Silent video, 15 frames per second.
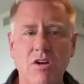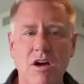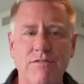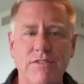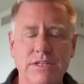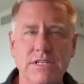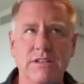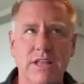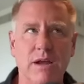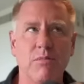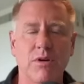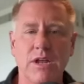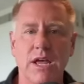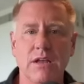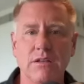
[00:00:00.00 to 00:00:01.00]
off is Labor
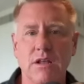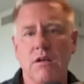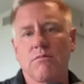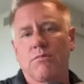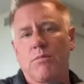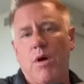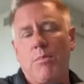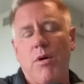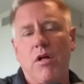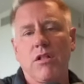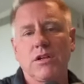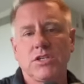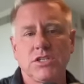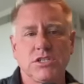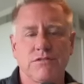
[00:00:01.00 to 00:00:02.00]
Day. Yeah,
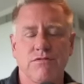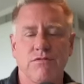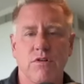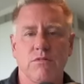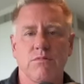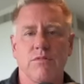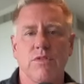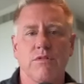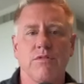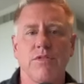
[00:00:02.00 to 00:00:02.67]
apologies for the,